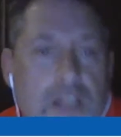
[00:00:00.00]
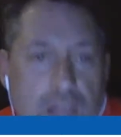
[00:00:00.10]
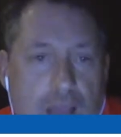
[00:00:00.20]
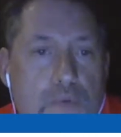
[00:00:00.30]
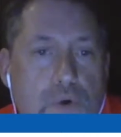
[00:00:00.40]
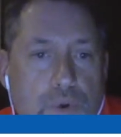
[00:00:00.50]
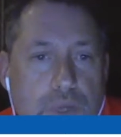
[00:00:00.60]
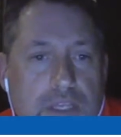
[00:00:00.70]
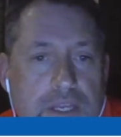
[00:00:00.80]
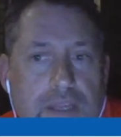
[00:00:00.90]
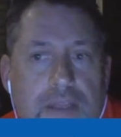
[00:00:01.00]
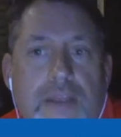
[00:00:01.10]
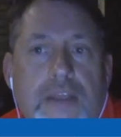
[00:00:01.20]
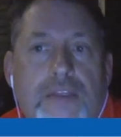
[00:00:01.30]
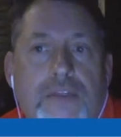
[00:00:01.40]
a lot more quickly
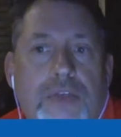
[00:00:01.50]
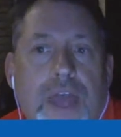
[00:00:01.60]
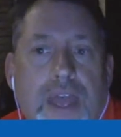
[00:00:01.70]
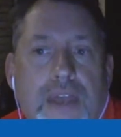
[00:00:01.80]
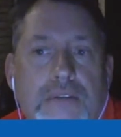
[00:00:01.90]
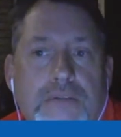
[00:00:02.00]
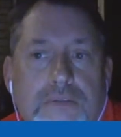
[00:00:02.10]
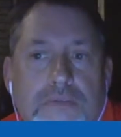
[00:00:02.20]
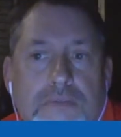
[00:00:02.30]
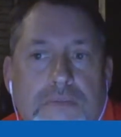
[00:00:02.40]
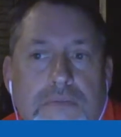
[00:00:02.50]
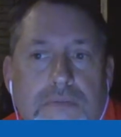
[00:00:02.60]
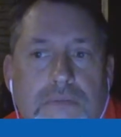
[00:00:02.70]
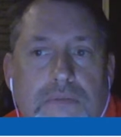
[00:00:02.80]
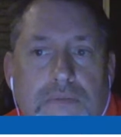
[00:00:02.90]
than
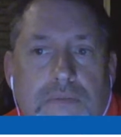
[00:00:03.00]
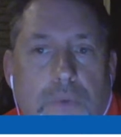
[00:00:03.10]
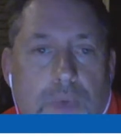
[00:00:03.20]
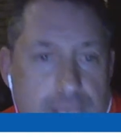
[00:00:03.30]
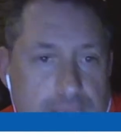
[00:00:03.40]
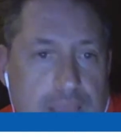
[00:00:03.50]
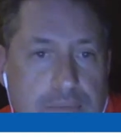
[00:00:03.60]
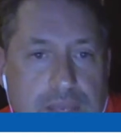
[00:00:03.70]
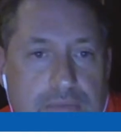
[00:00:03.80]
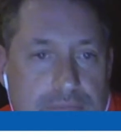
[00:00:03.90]
the way he came in.